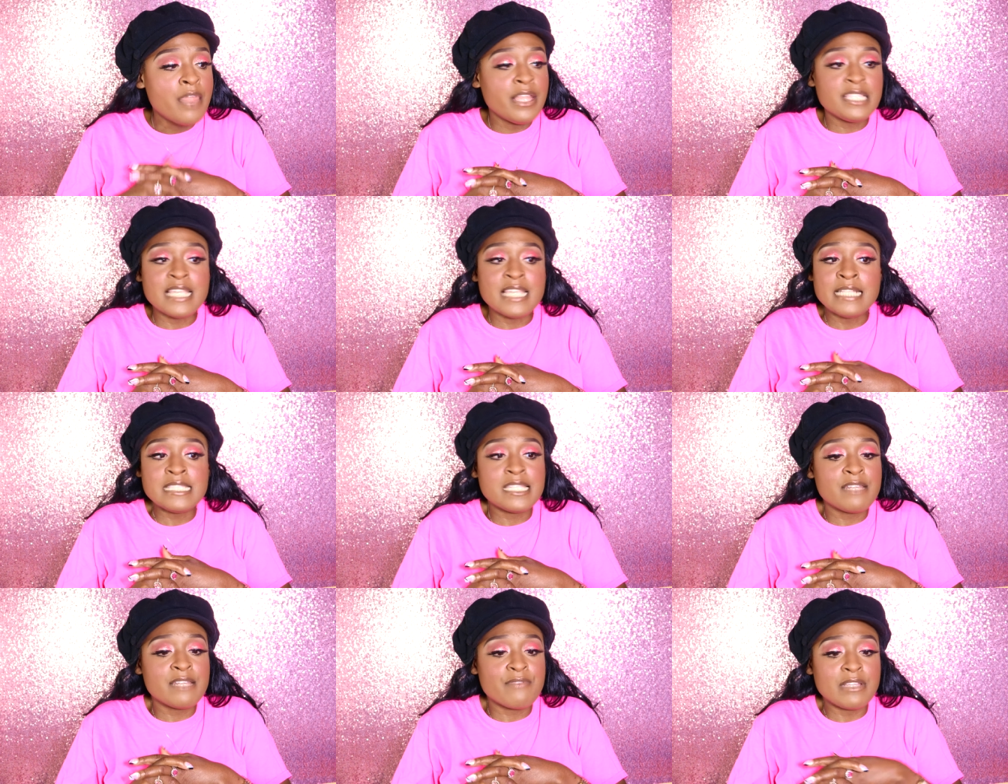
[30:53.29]
The
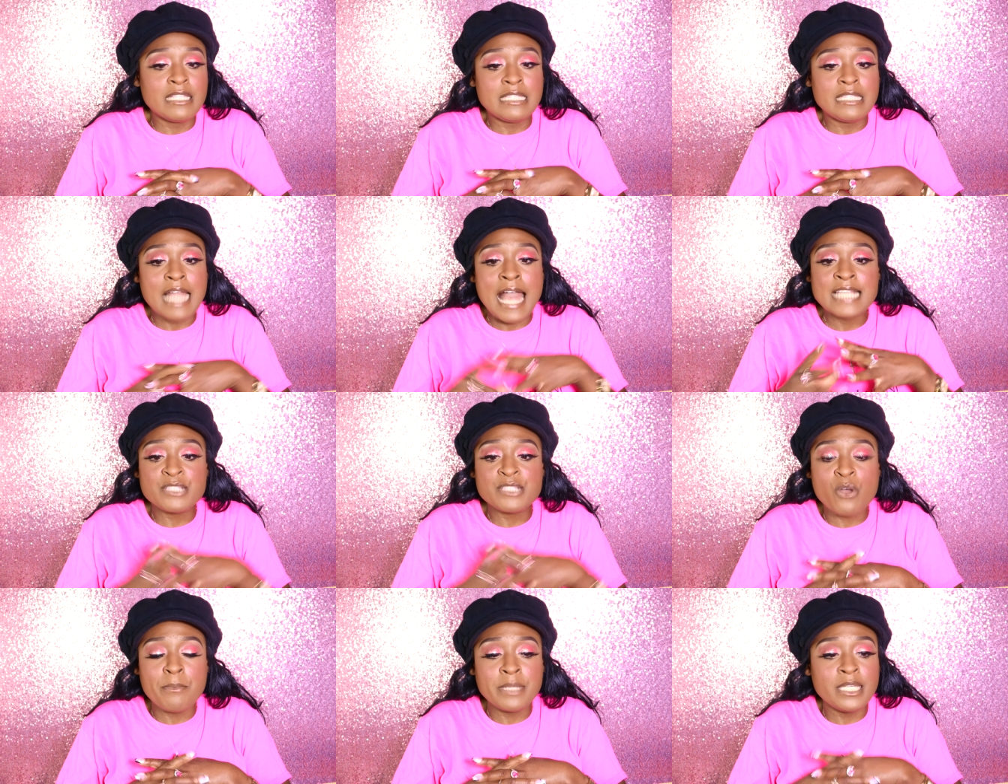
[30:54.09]
scents didn't really
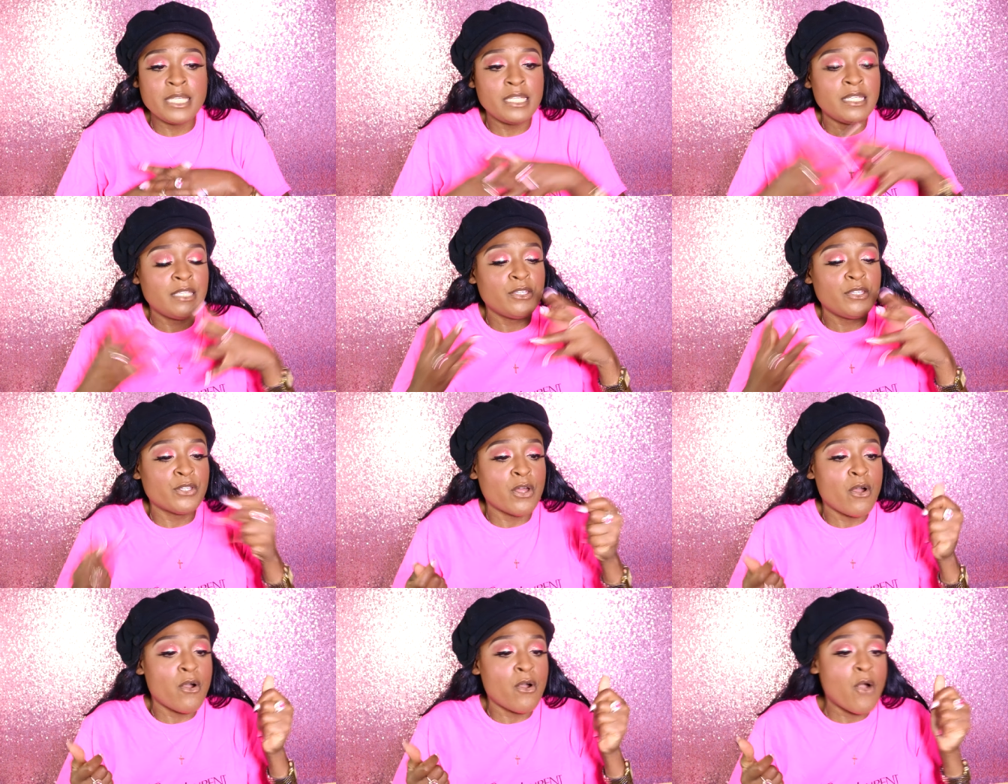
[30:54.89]
last on me, you
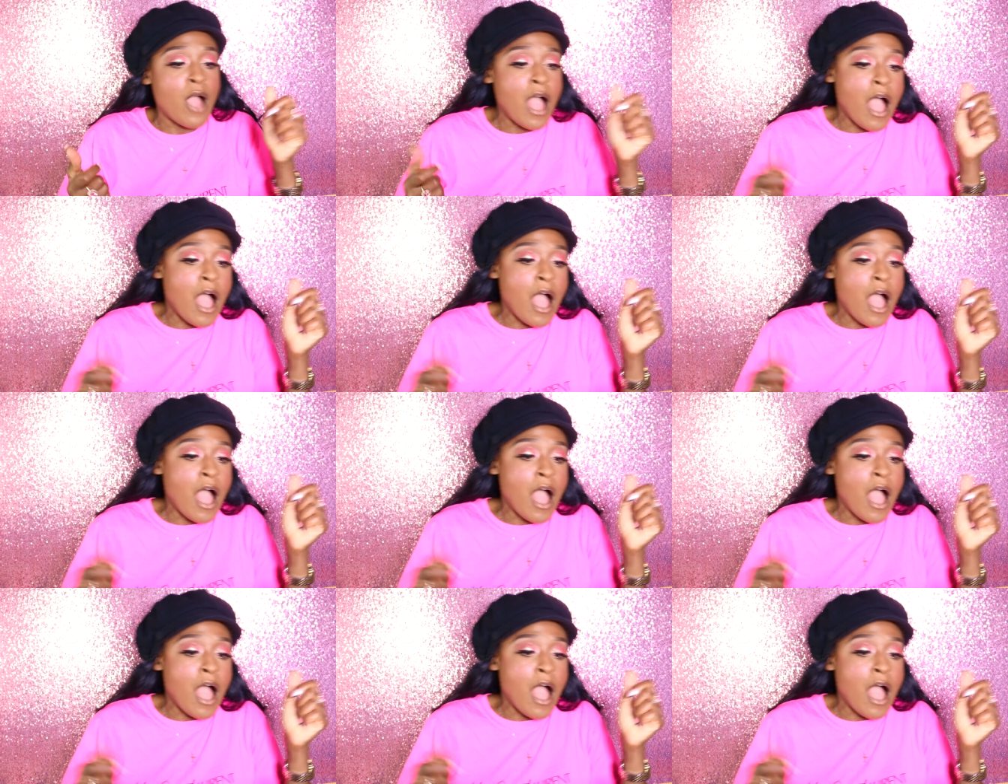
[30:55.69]
know.